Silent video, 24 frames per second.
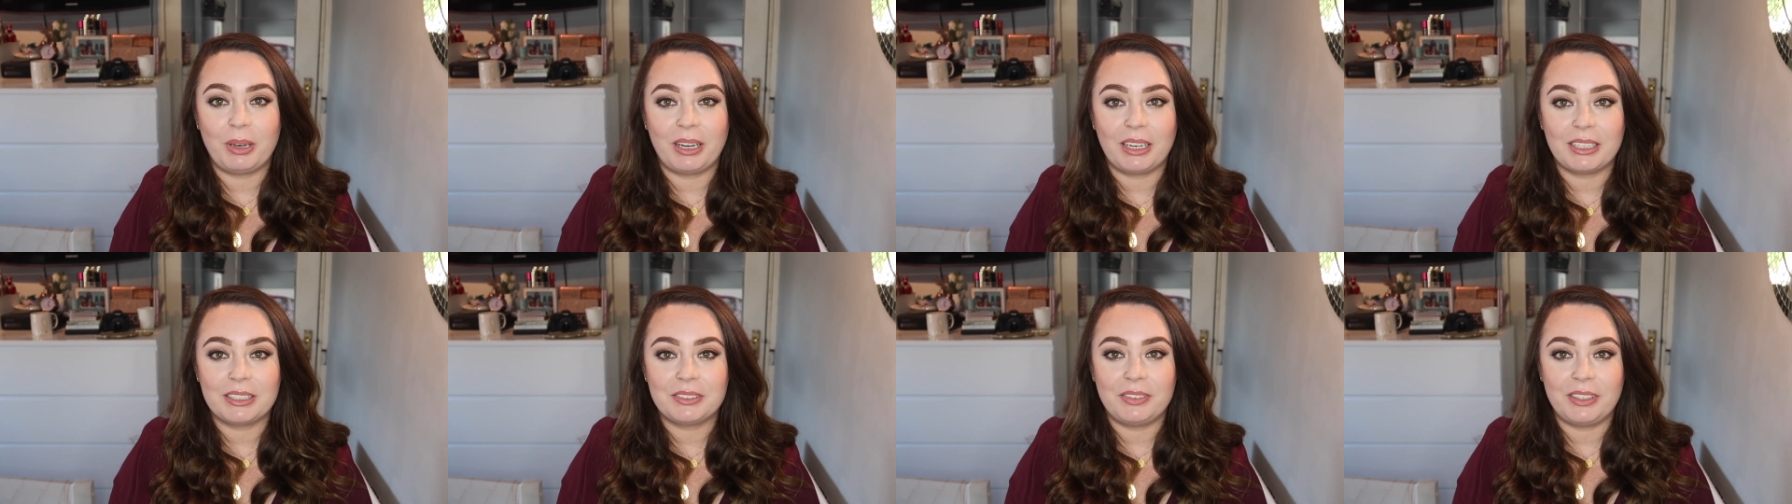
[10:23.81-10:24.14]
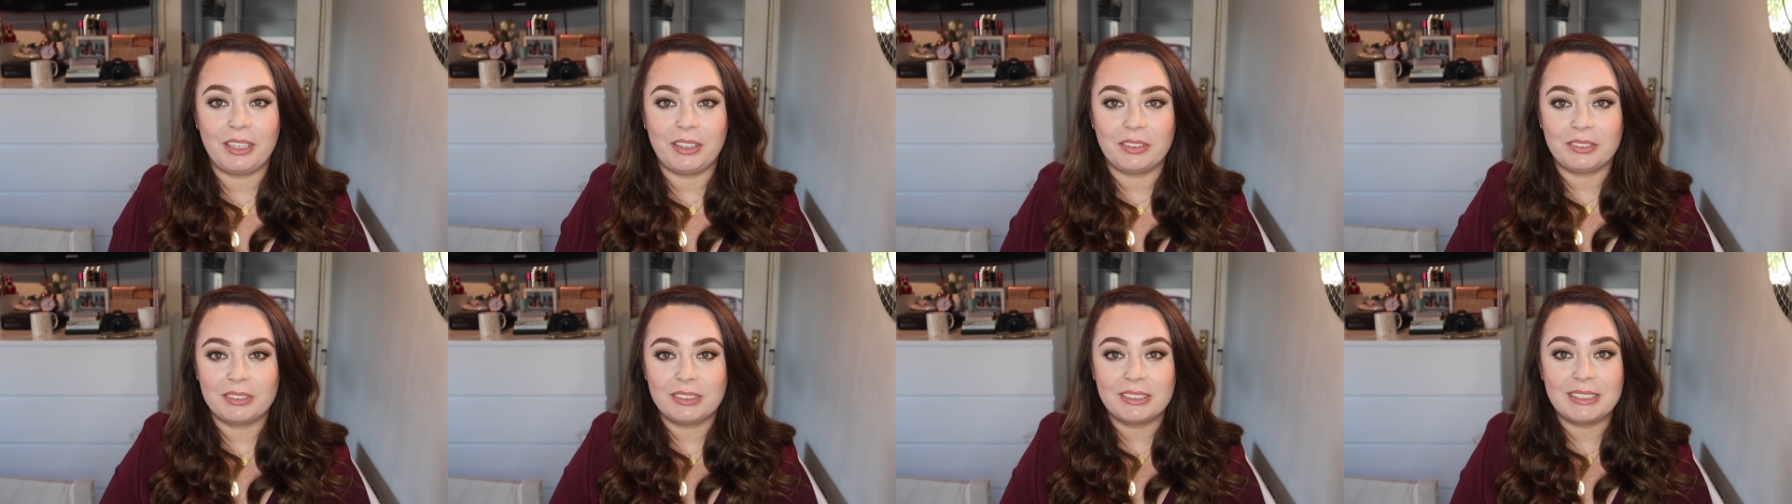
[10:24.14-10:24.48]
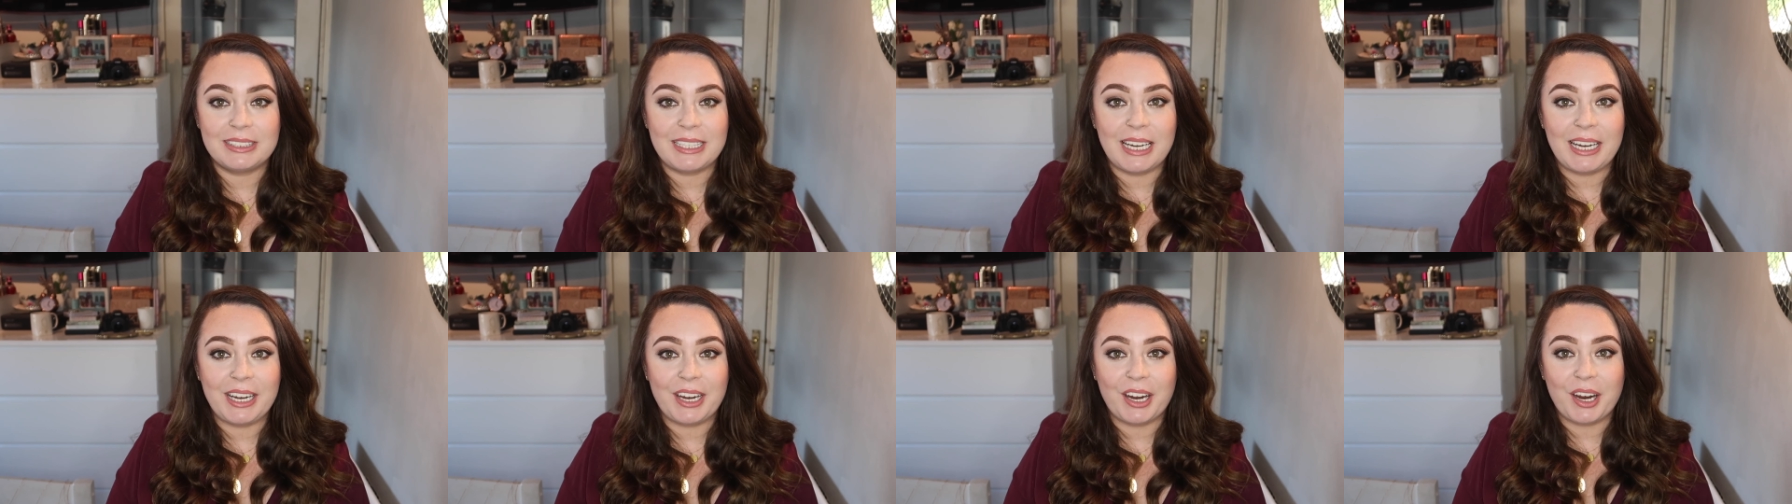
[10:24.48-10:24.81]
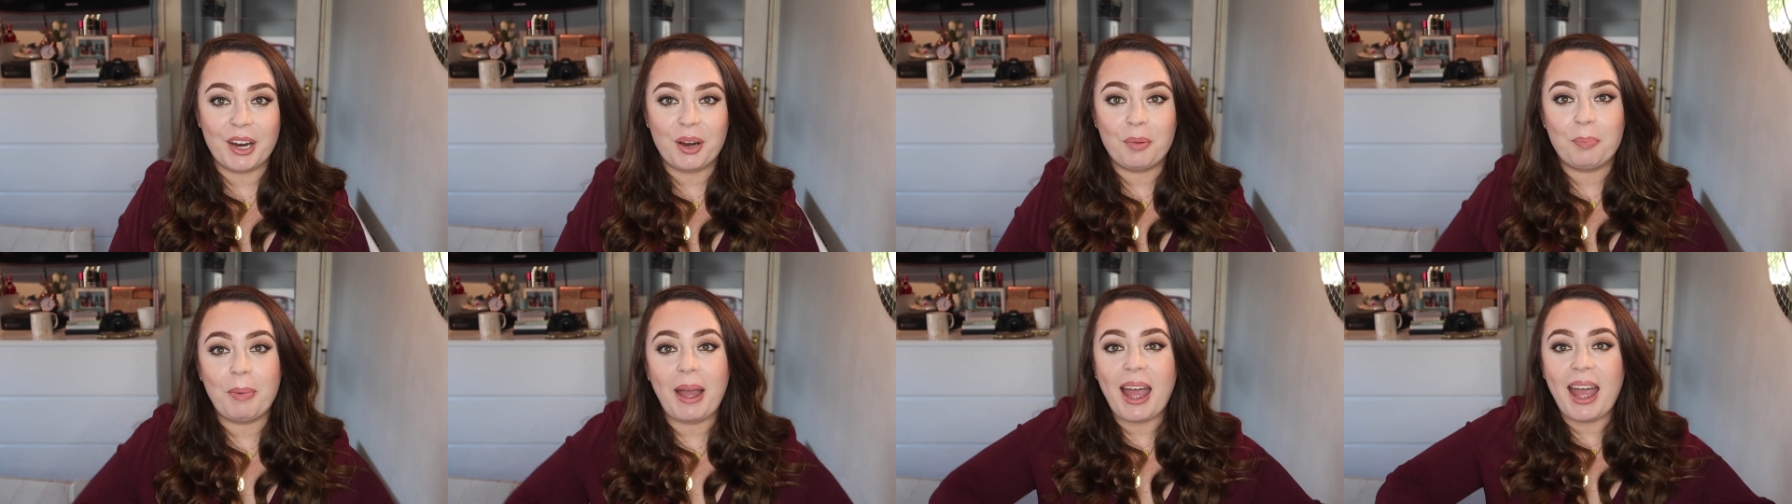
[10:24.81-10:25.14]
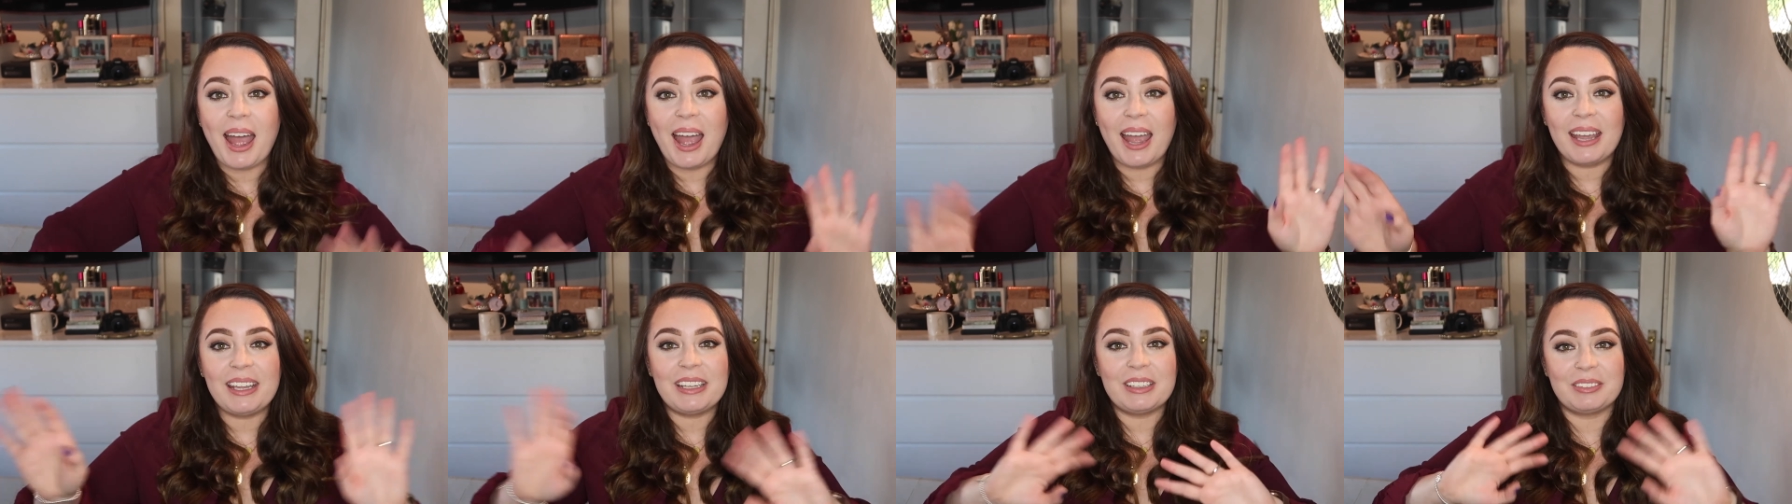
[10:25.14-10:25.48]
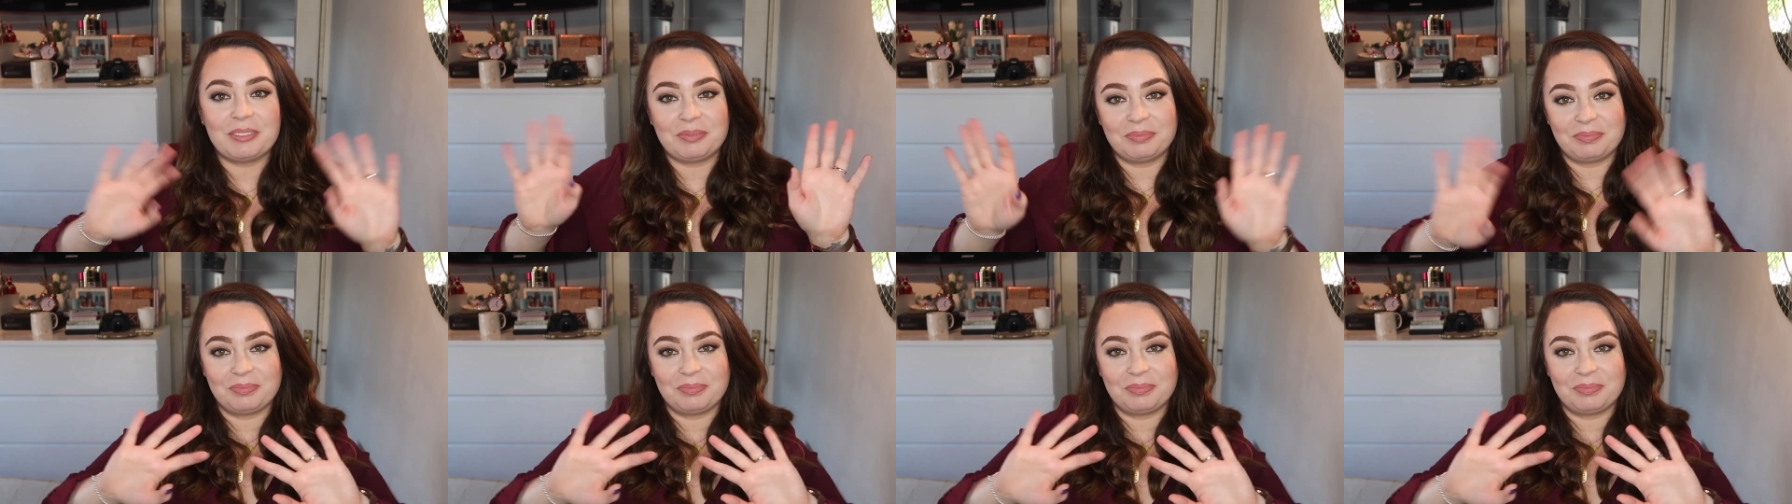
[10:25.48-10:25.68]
my next video. Take care, bye!